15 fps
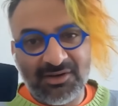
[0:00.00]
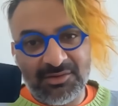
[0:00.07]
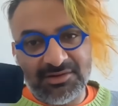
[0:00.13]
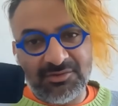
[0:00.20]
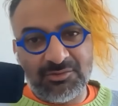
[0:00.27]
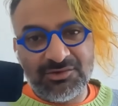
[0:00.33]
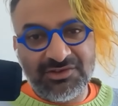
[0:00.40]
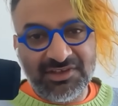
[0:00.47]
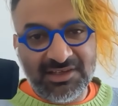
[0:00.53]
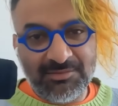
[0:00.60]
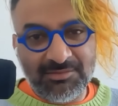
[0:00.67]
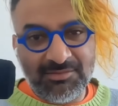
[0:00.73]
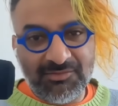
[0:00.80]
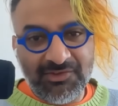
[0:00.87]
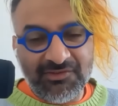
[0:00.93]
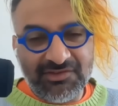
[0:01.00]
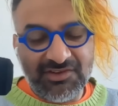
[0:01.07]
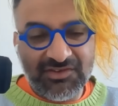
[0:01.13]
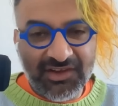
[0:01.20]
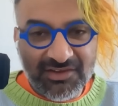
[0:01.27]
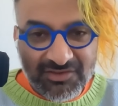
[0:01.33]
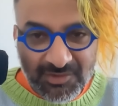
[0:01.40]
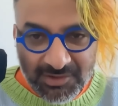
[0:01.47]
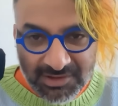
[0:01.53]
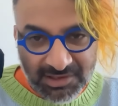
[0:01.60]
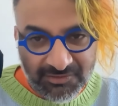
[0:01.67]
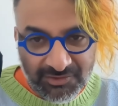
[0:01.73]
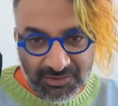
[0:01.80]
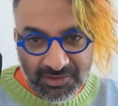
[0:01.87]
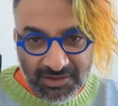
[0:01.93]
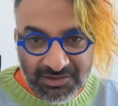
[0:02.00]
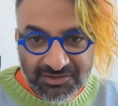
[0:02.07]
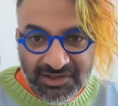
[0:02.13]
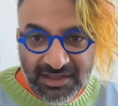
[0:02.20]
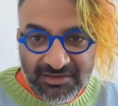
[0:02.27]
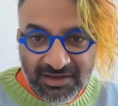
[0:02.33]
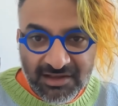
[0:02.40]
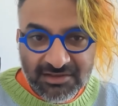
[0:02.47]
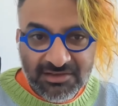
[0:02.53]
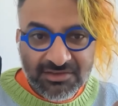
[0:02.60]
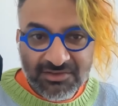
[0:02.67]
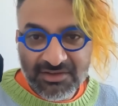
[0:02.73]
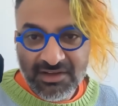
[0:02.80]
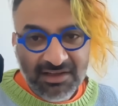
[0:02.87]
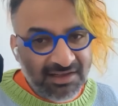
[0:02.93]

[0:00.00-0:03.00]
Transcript: I want to redeem 50 cents. I want to give you another $10.